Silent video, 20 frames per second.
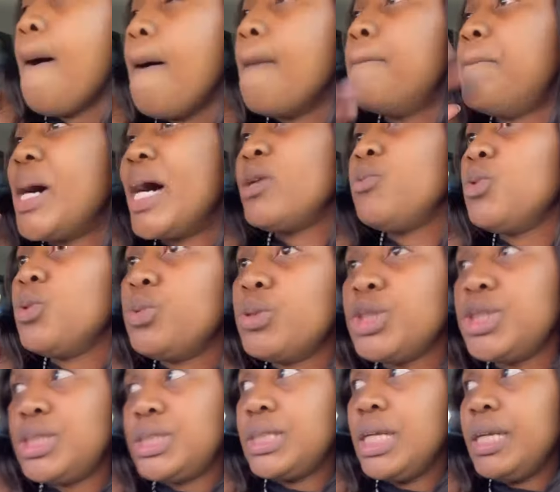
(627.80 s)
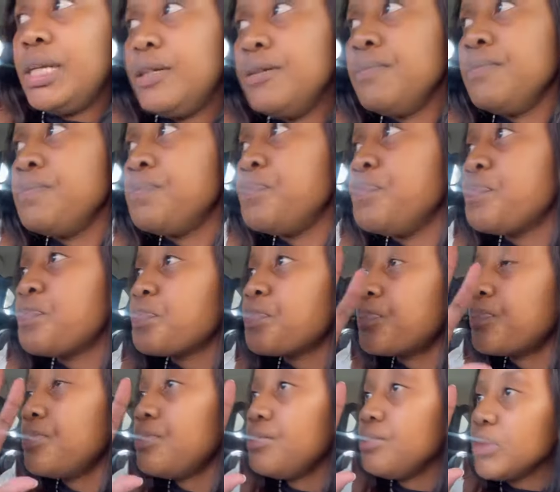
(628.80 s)
But we will see.
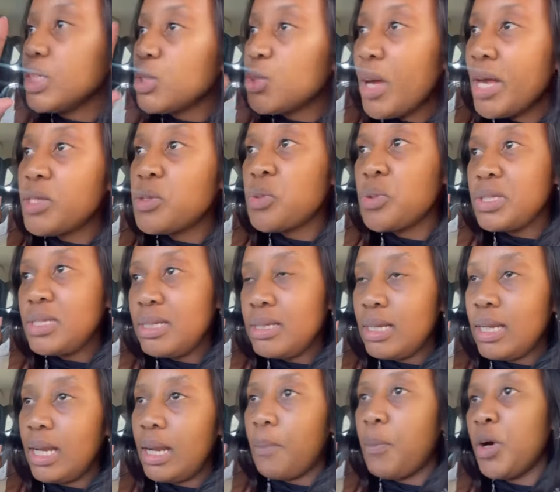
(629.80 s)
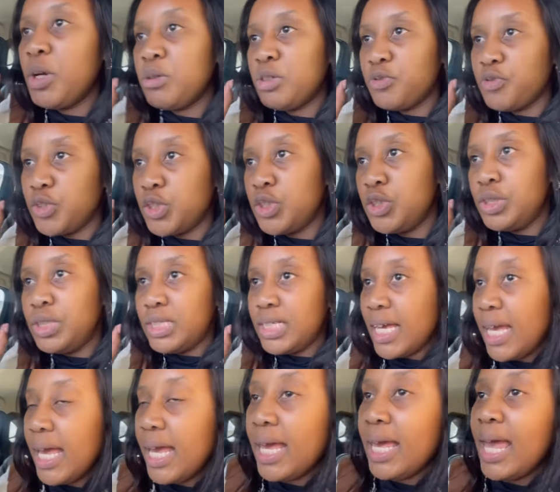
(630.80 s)
So I squeezed in an appointment for
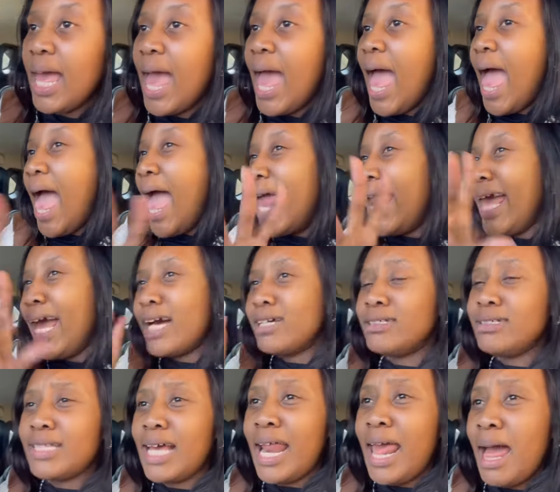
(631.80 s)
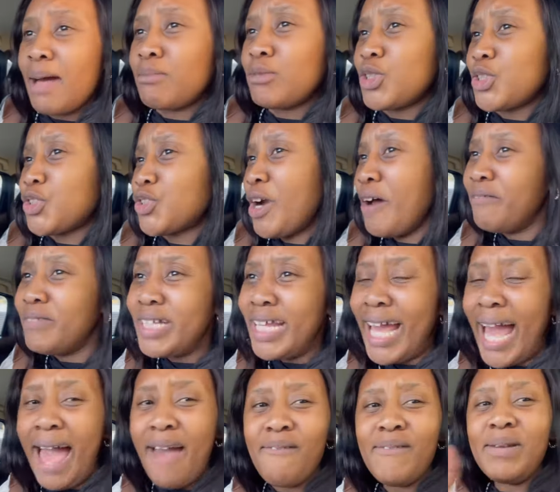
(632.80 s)
today, and I guess I am traveling.
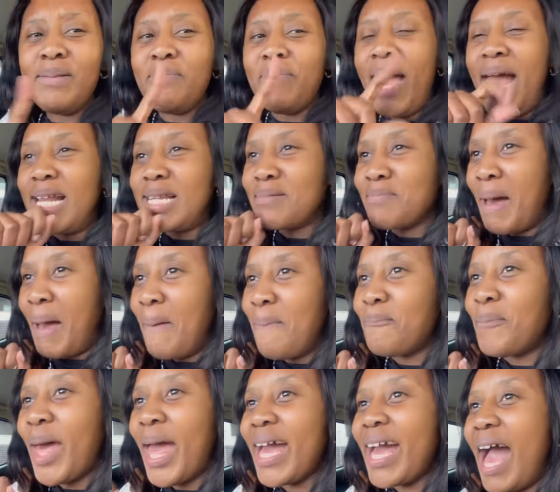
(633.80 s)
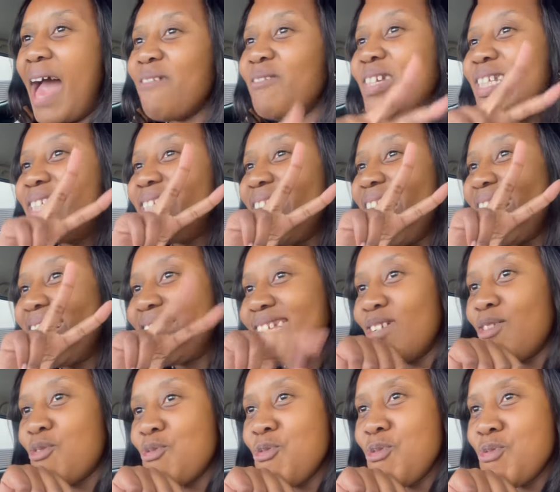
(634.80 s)
I haven't packed my bag. I haven't checked it.
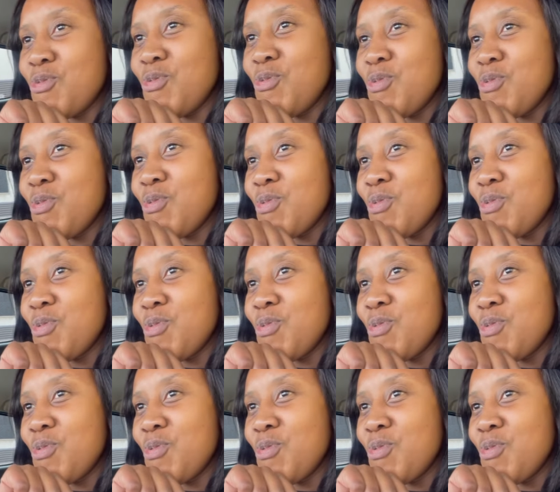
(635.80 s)
Ooh.